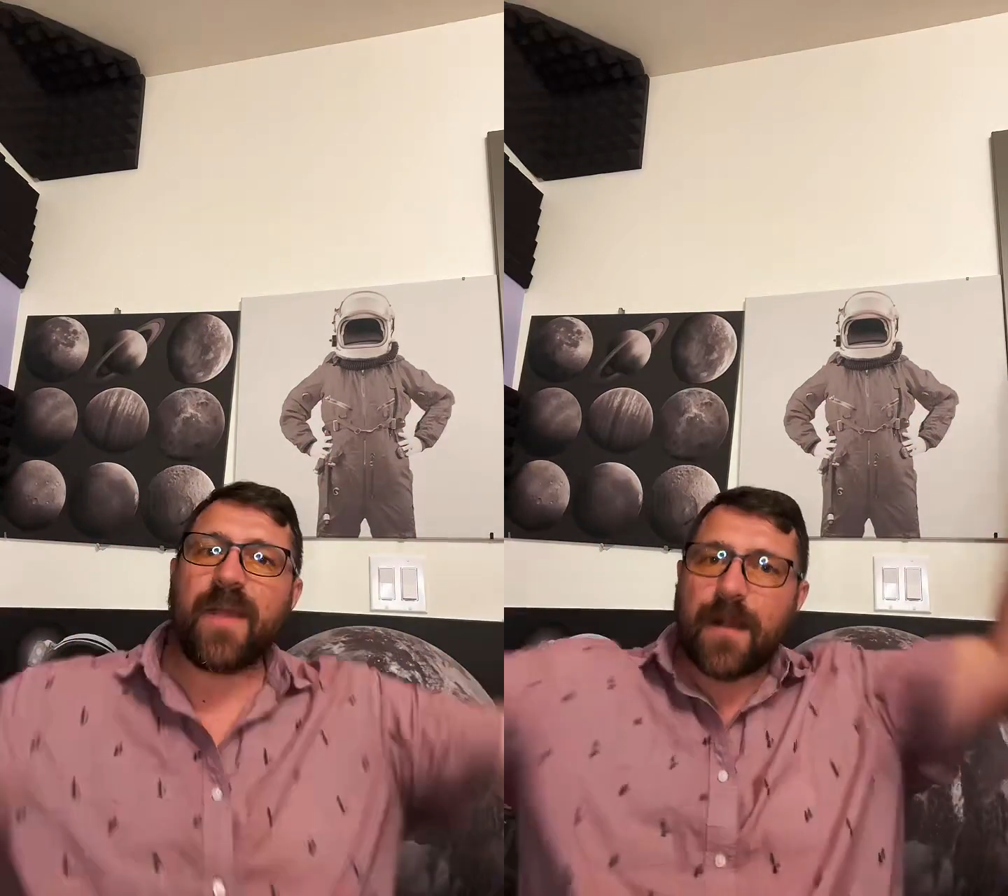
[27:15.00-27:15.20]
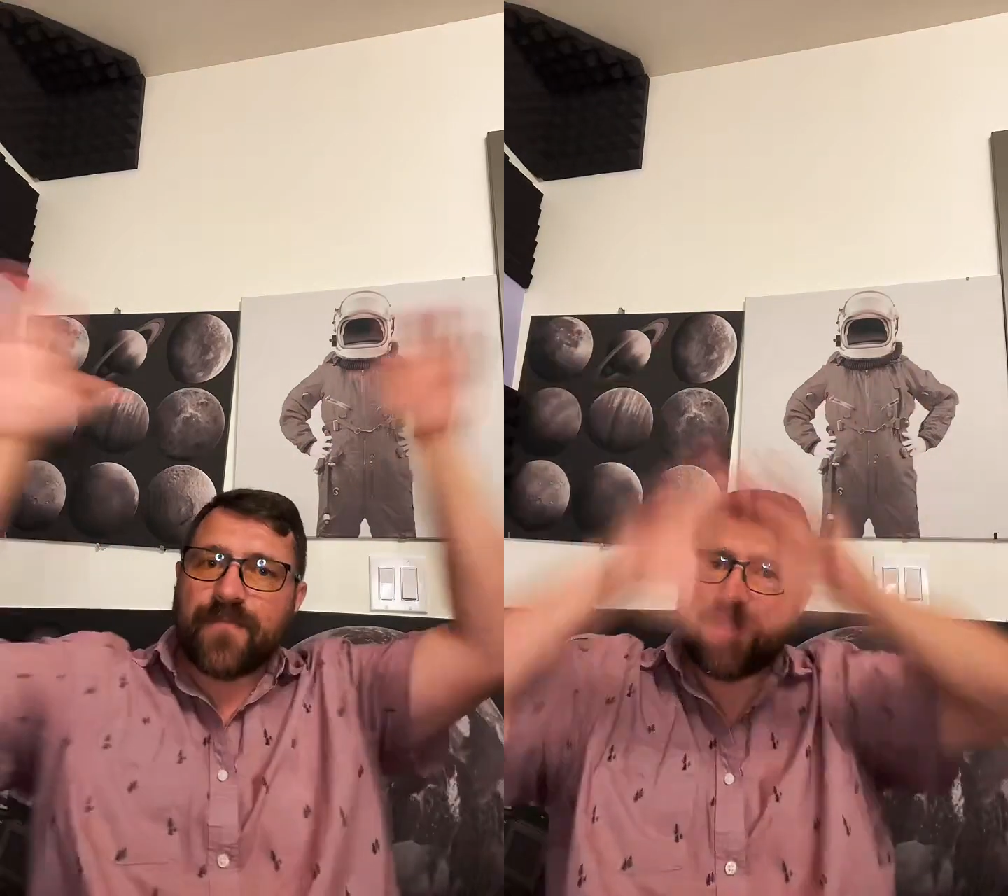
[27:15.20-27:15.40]

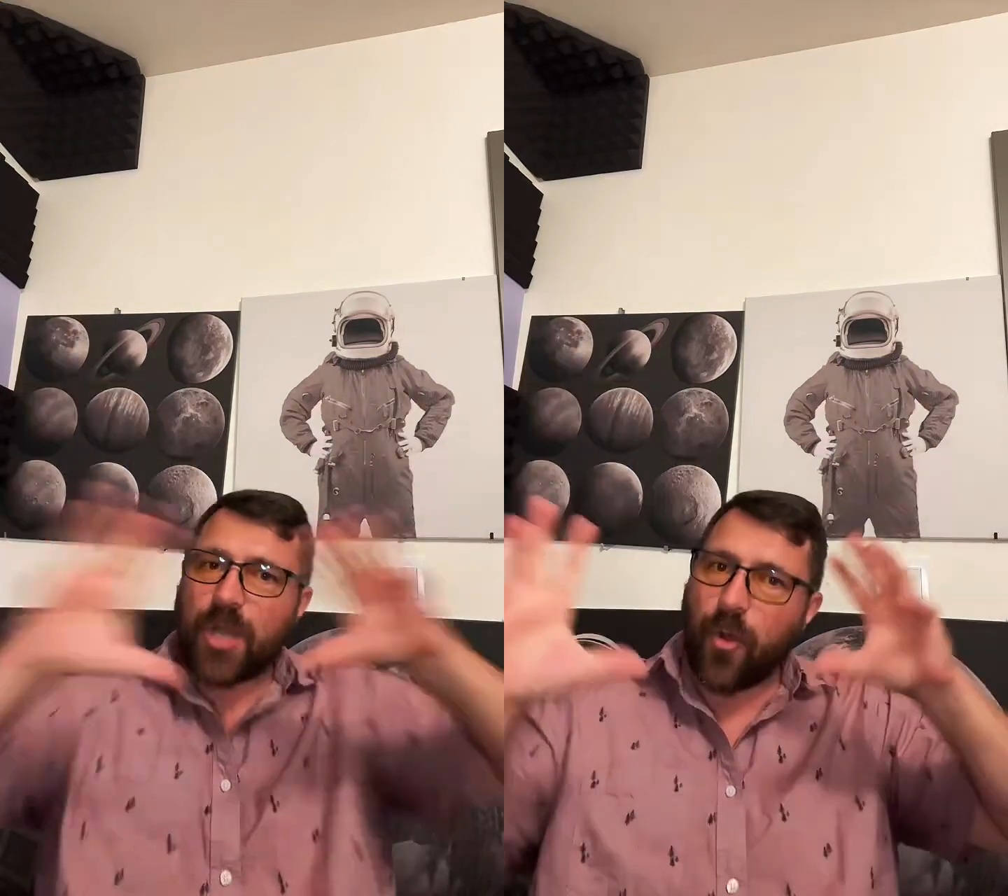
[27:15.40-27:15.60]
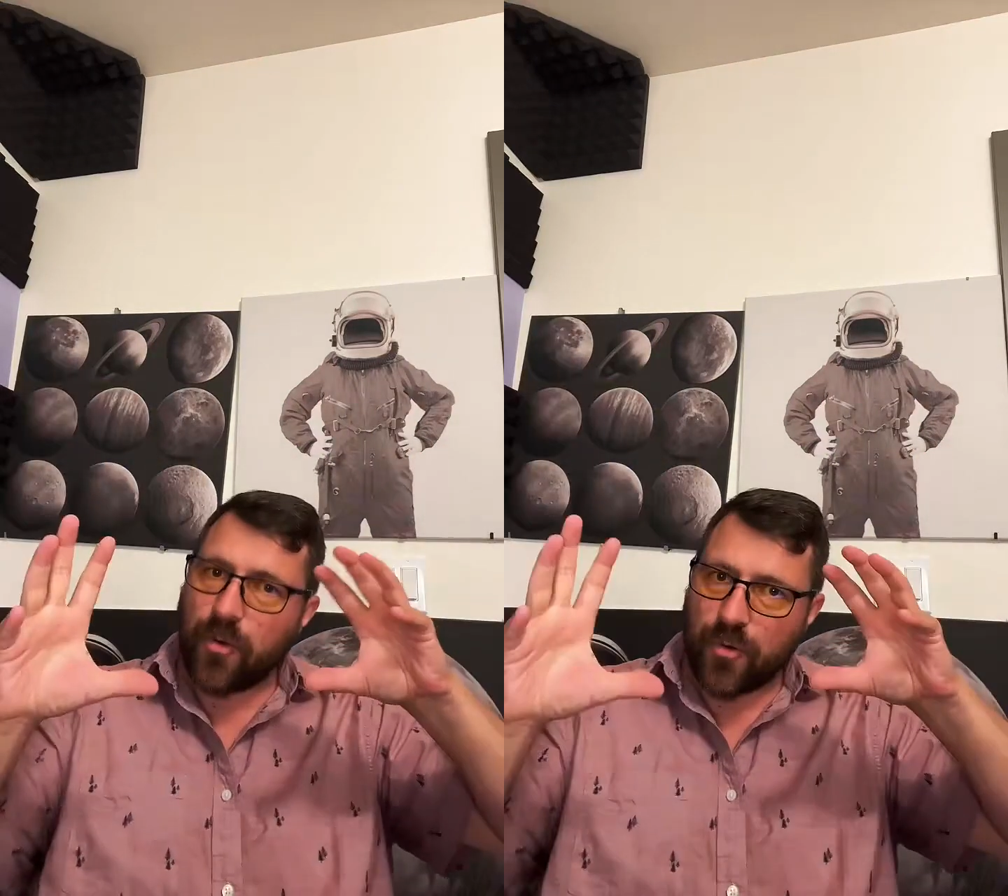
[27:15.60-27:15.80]
make up the
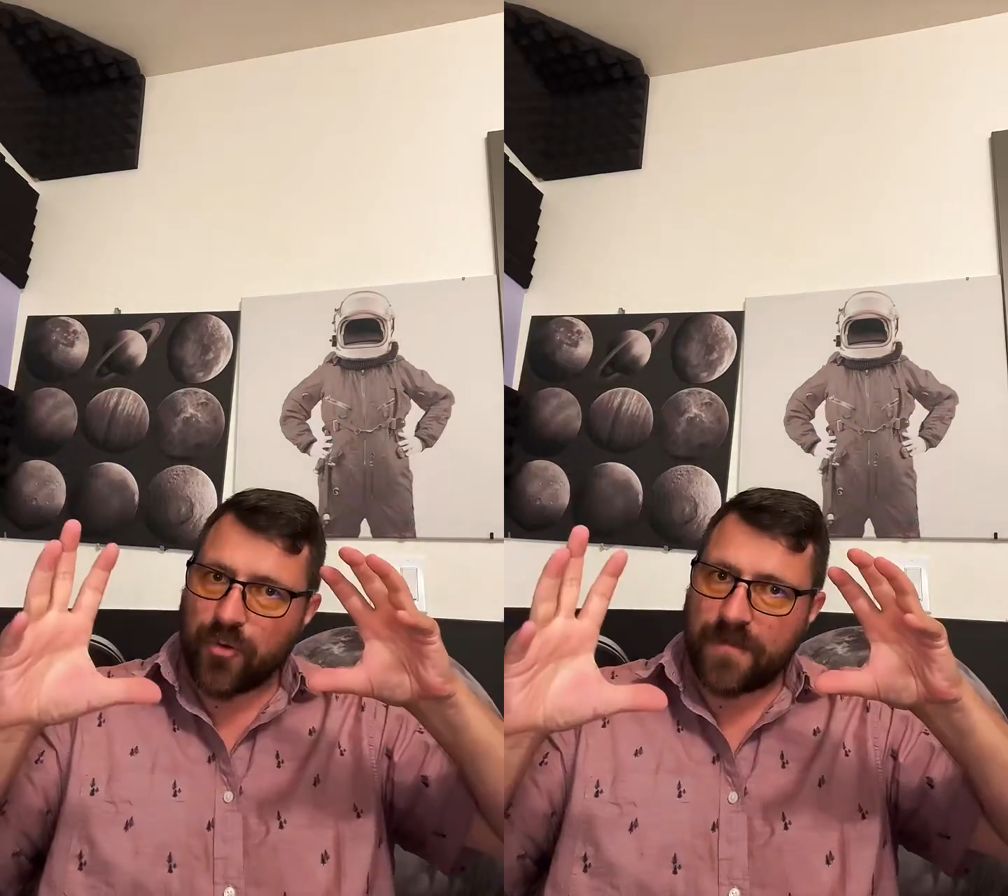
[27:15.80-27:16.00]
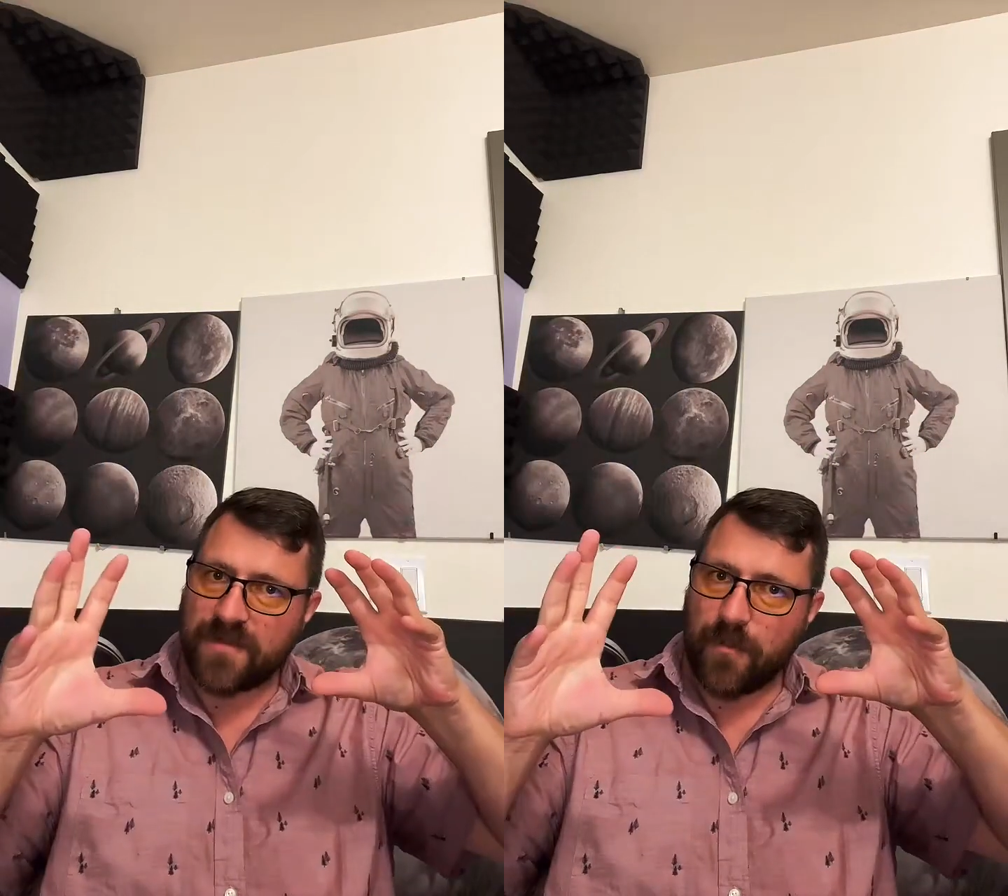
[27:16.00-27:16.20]
total
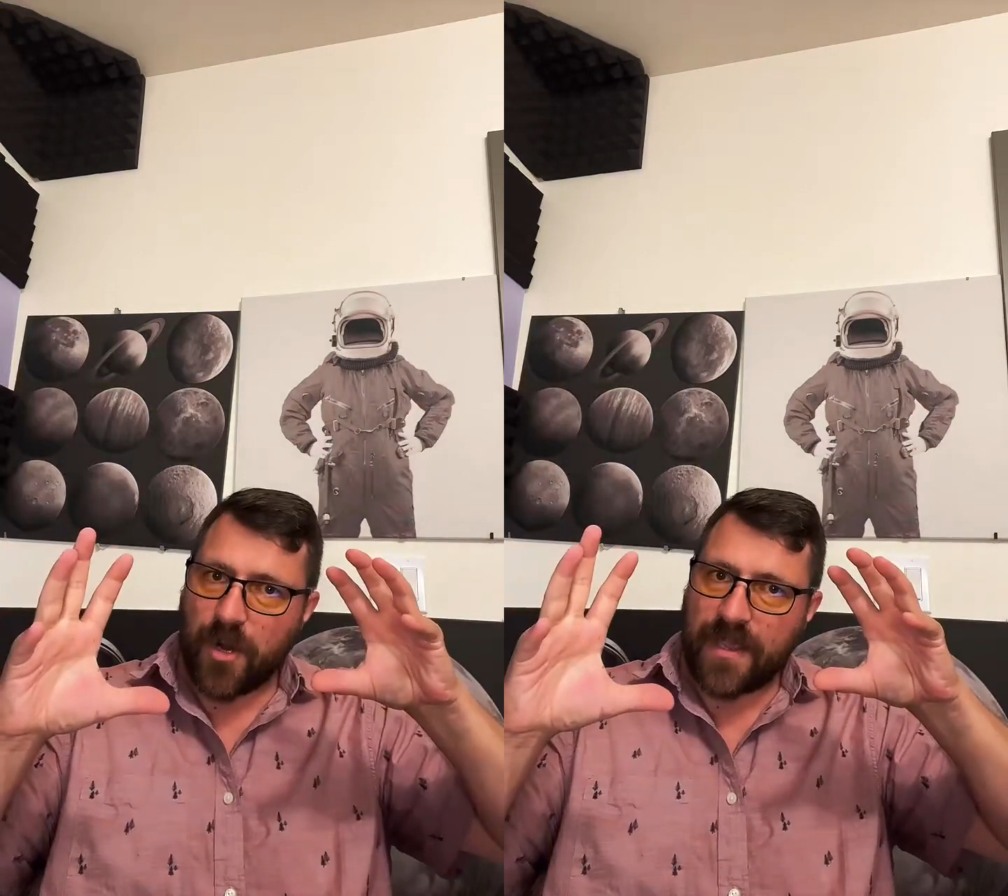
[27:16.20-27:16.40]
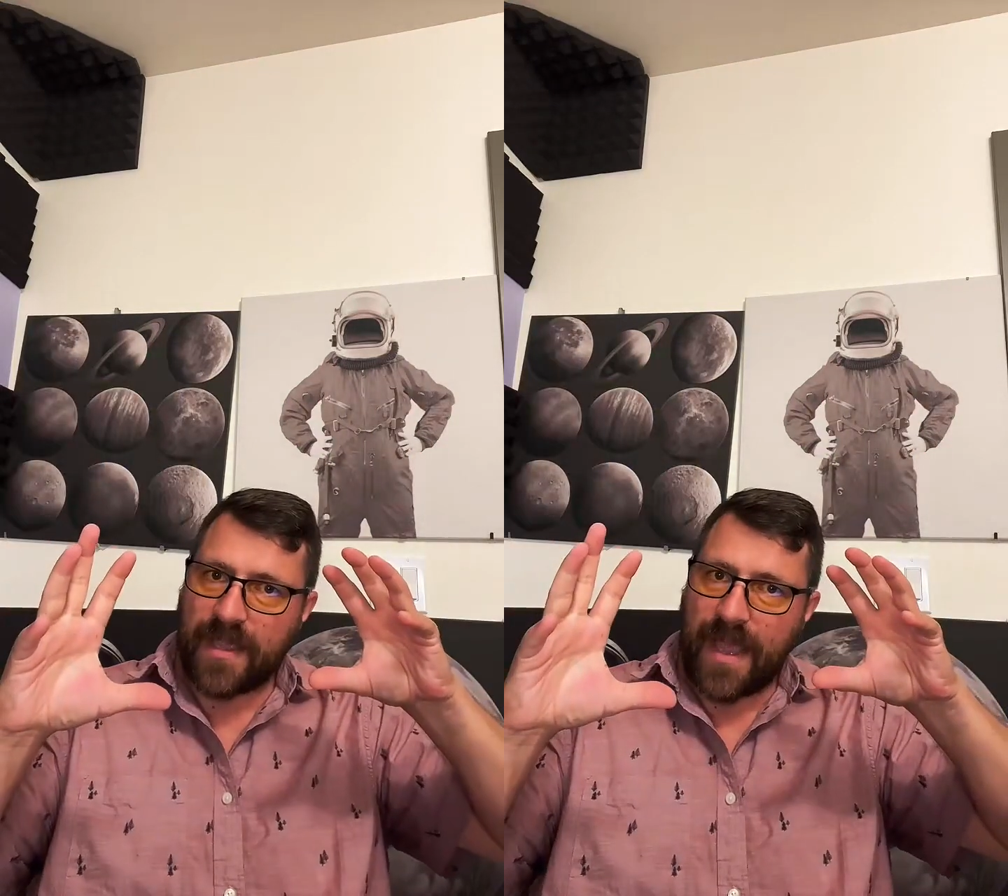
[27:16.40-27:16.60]
crypto
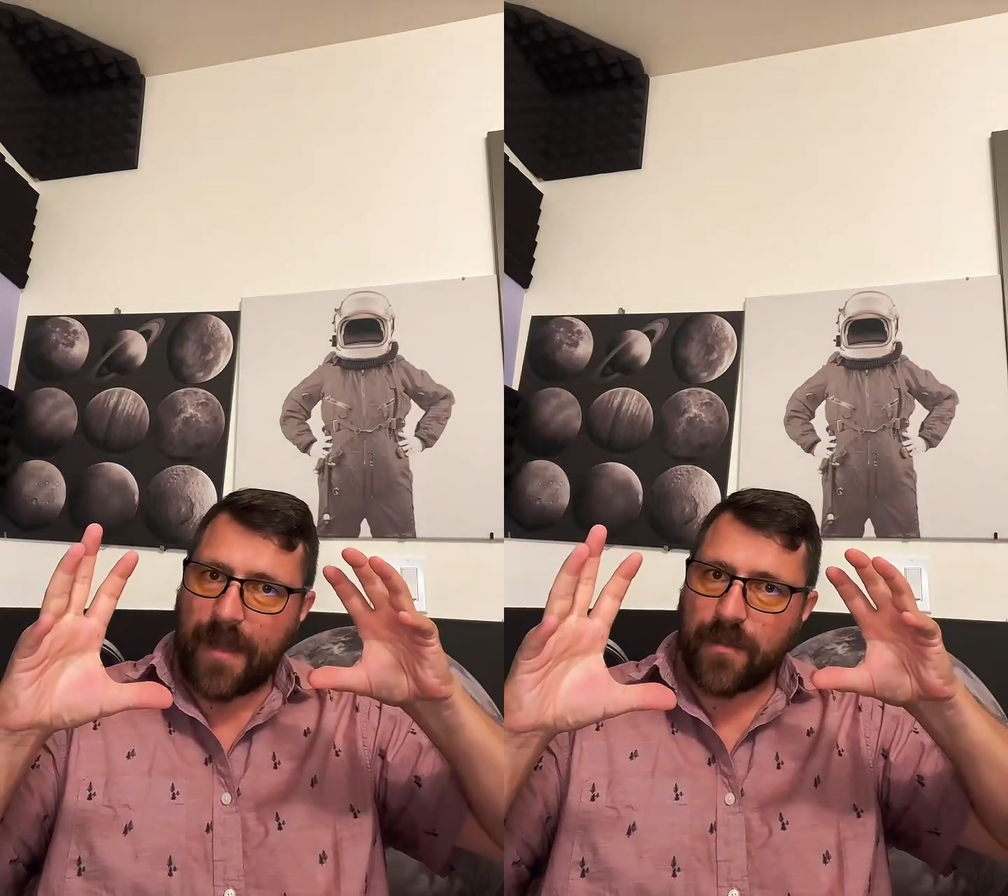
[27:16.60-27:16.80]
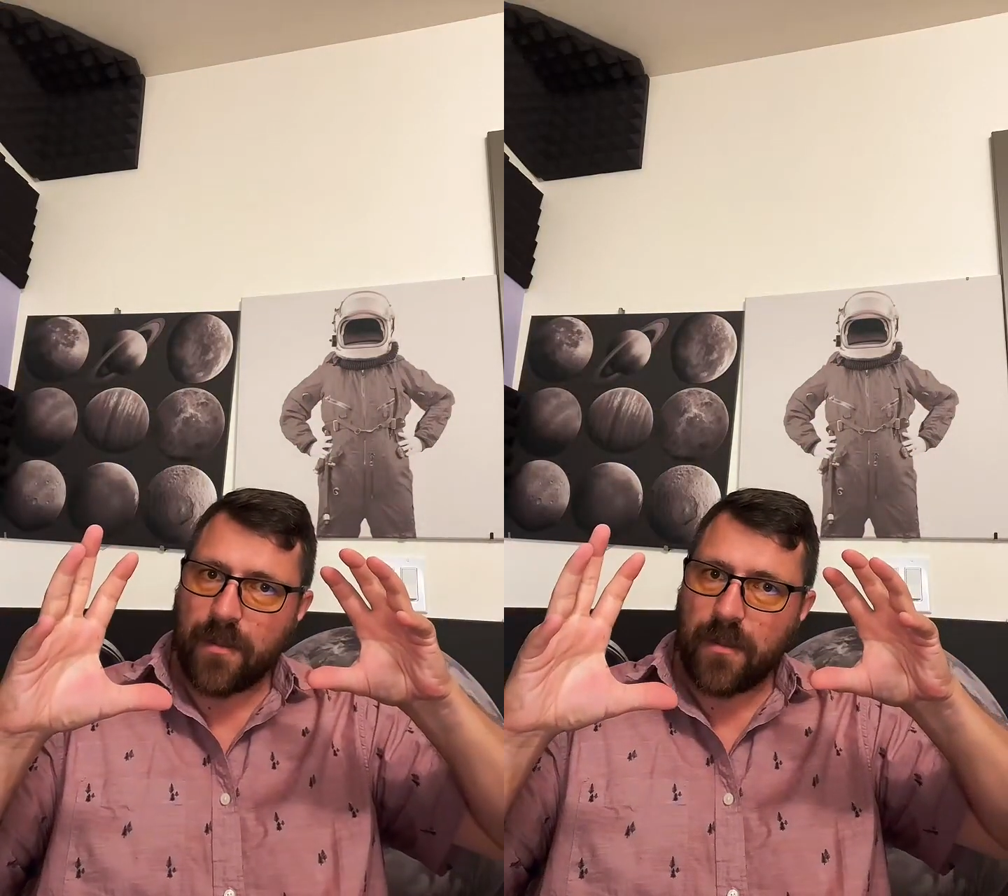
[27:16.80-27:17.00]
market
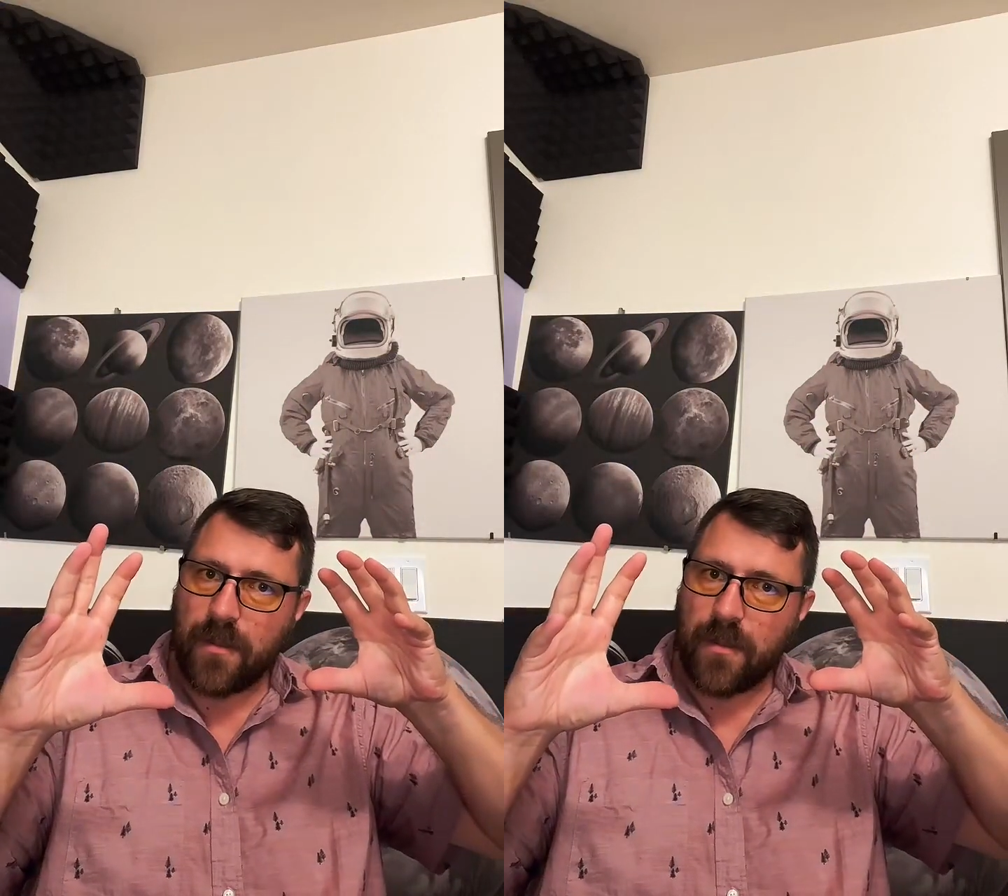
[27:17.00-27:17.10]
cap.